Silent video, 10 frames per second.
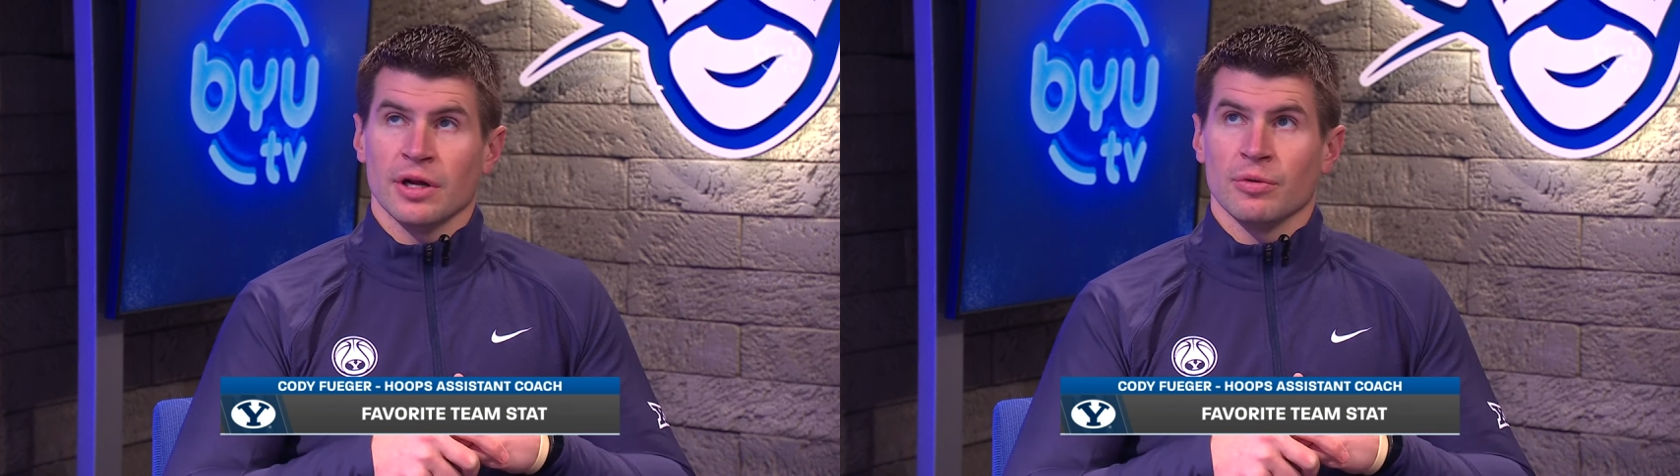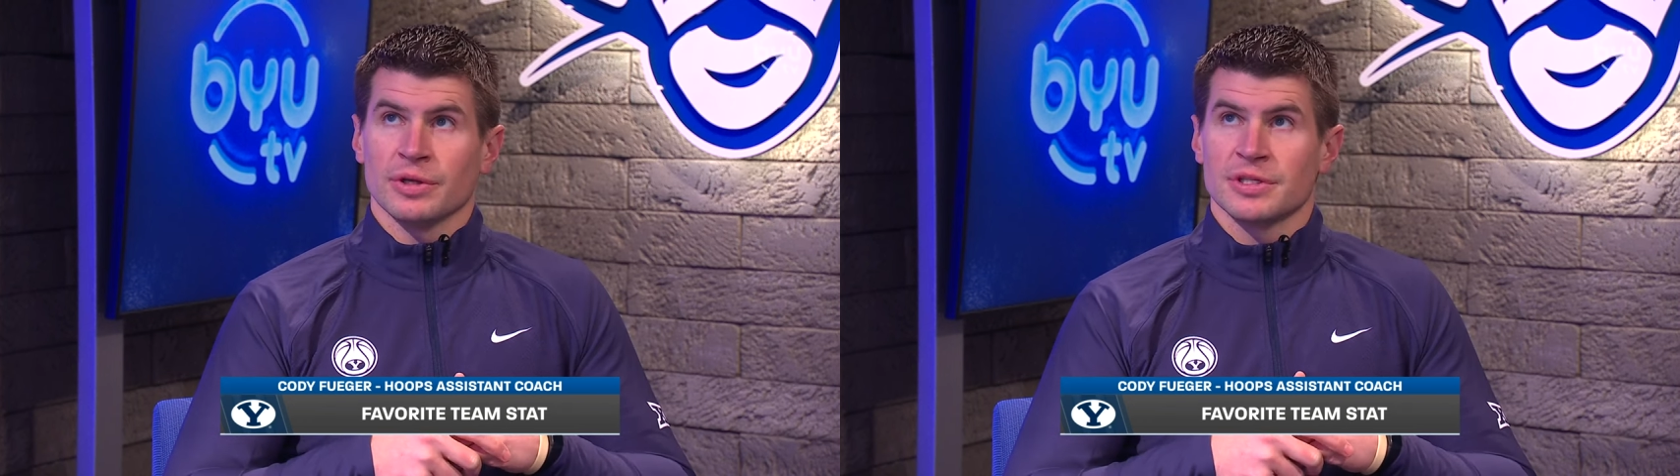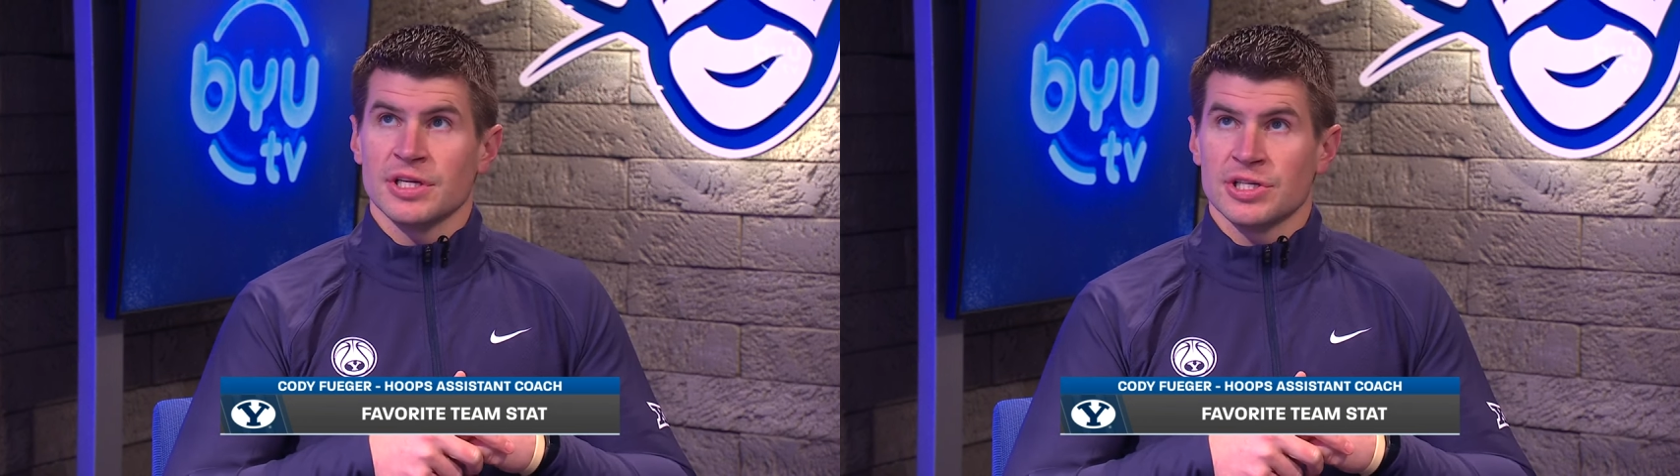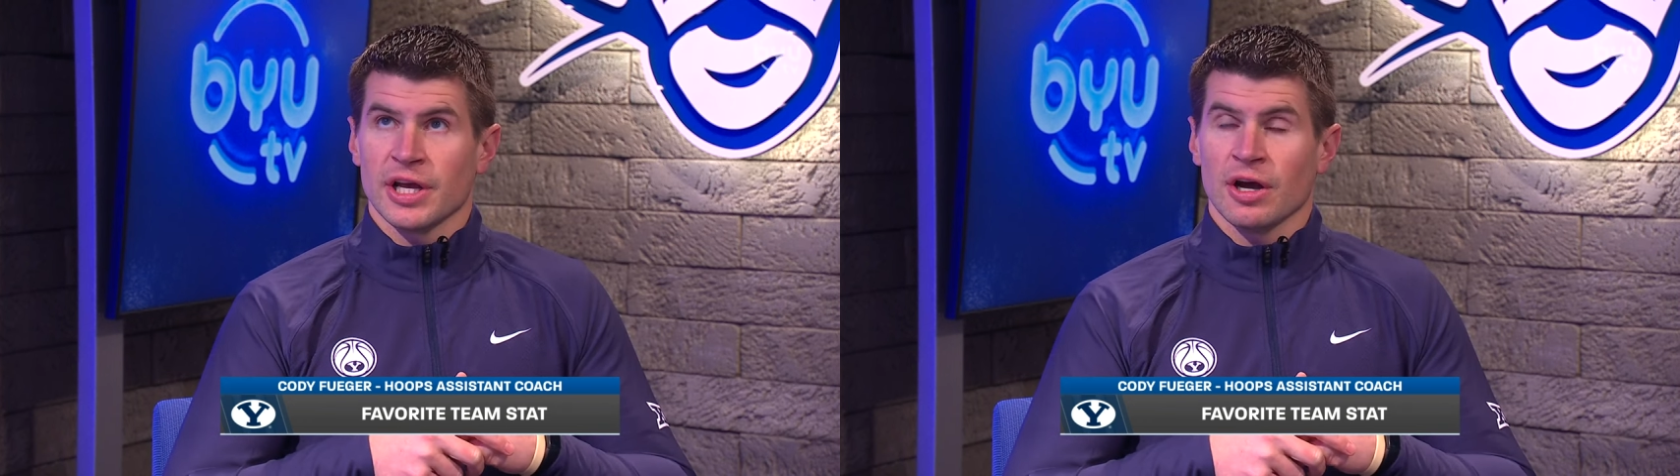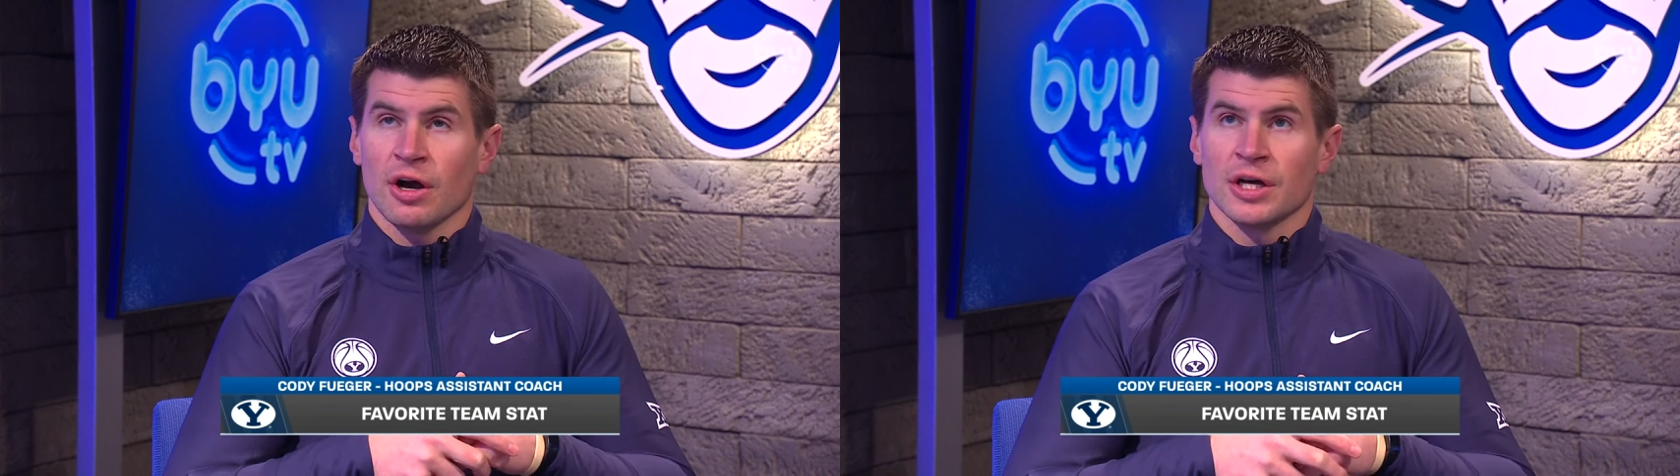you know, with
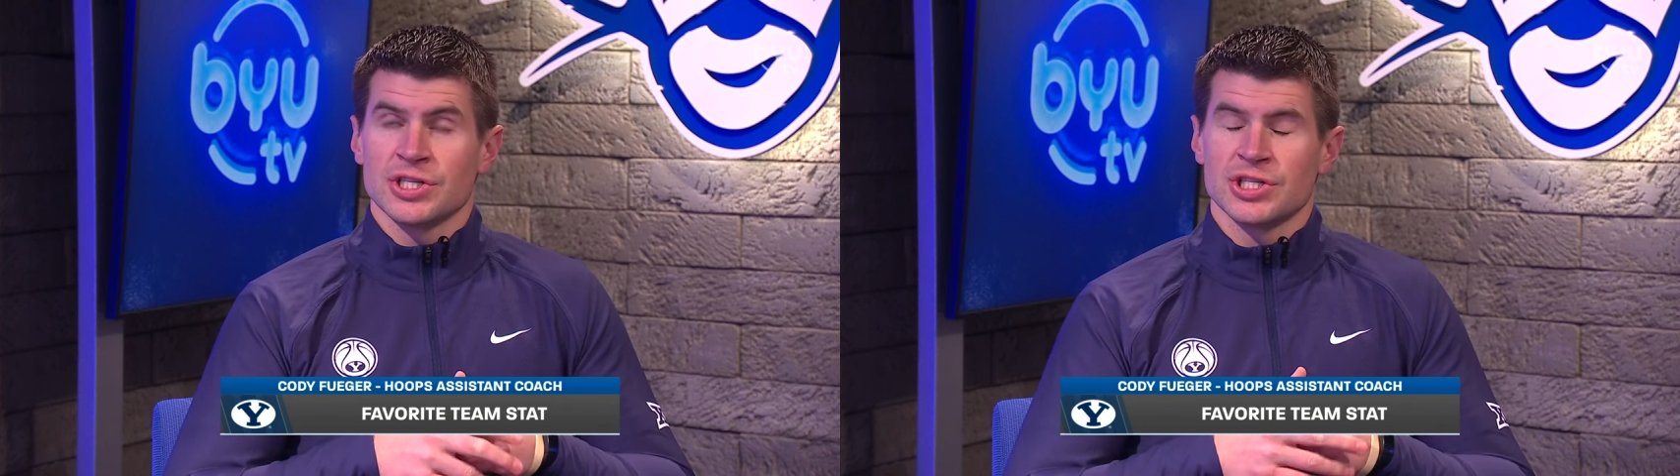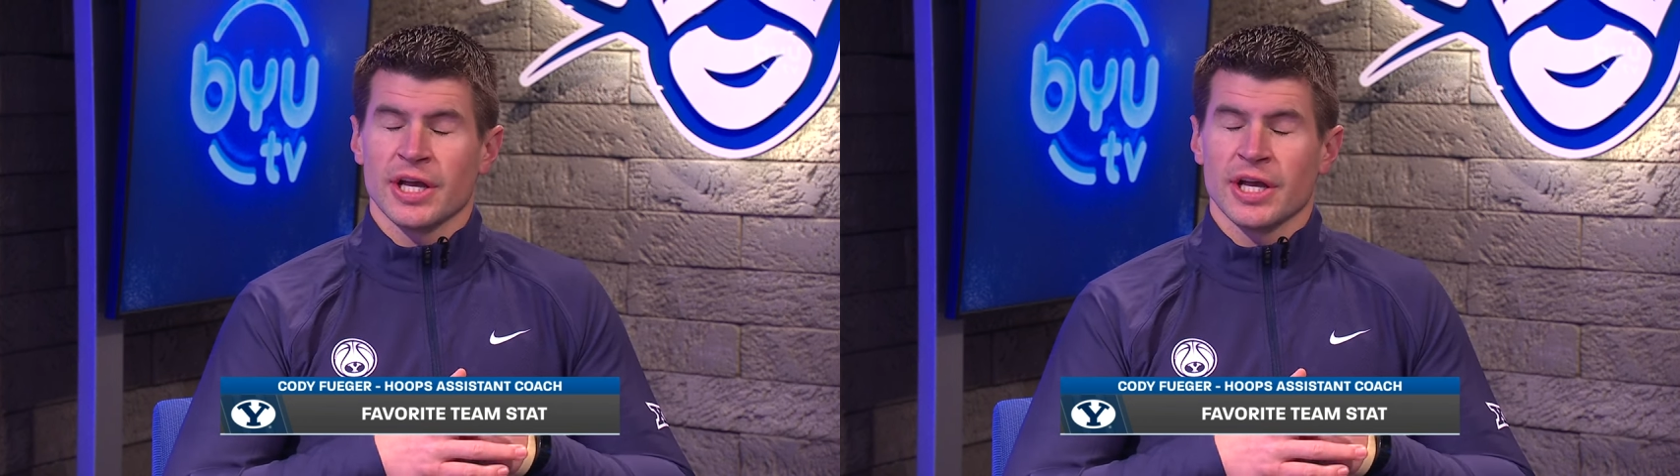TJ Haws,